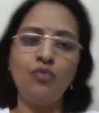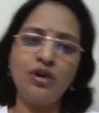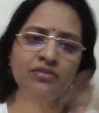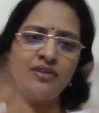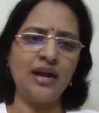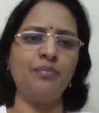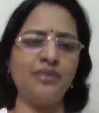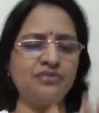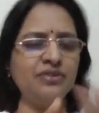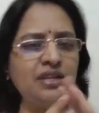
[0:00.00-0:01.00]
Whatever
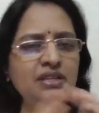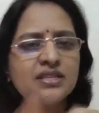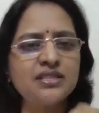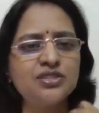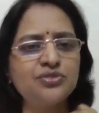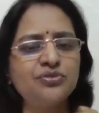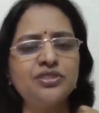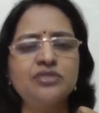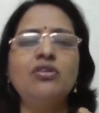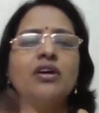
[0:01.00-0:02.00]
happens, whether it's a
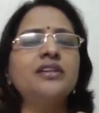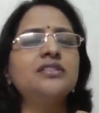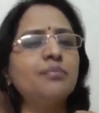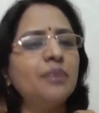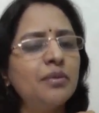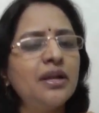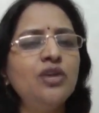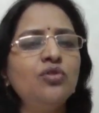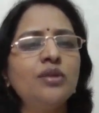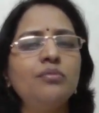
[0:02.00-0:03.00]
situation or it's a memory
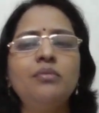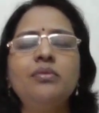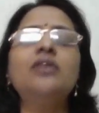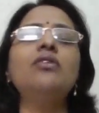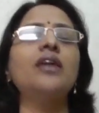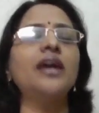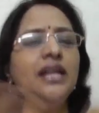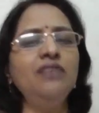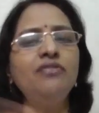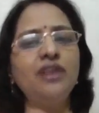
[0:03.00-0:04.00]
you remembered, or
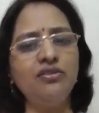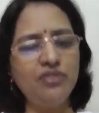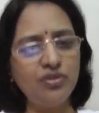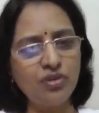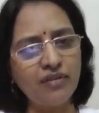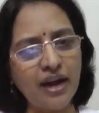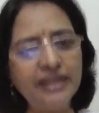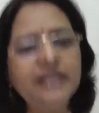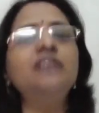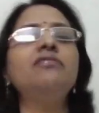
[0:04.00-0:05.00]
any way you have
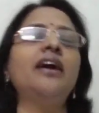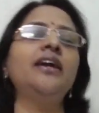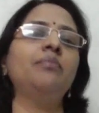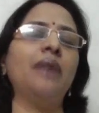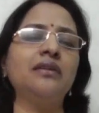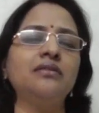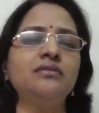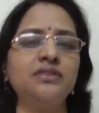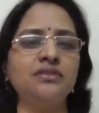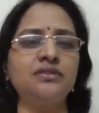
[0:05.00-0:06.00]
identified a
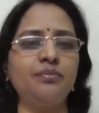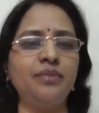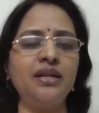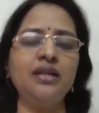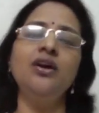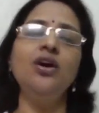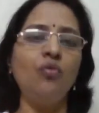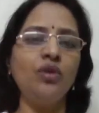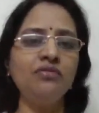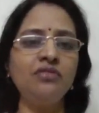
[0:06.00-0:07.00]
pattern which is repeating,
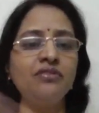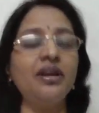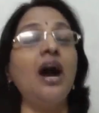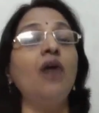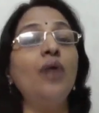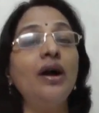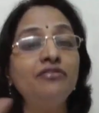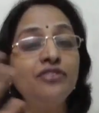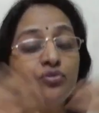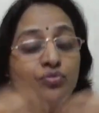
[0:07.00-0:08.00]
whatever way, how
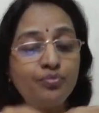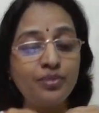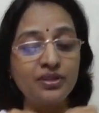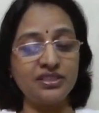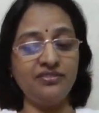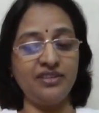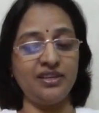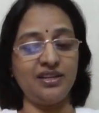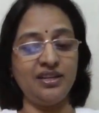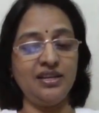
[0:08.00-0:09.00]
have you perceived
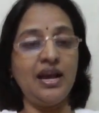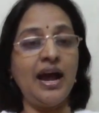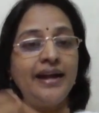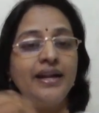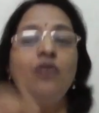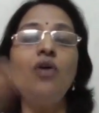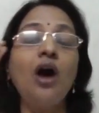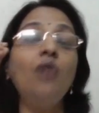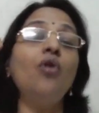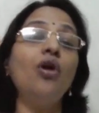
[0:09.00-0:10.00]
it? And now
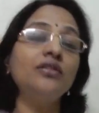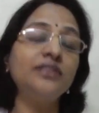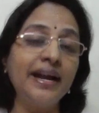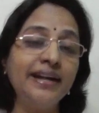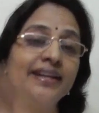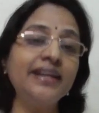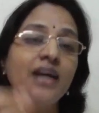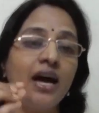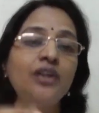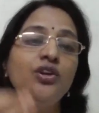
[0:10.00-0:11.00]
how authentic
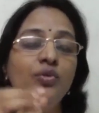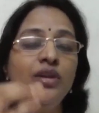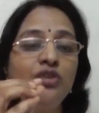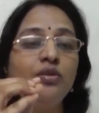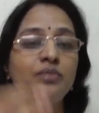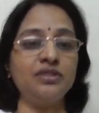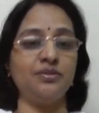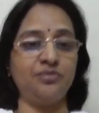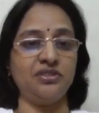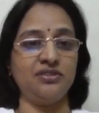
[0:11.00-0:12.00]
are you in your
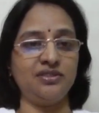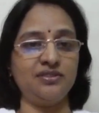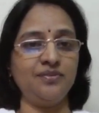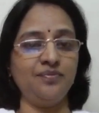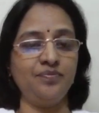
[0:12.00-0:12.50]
perceptions?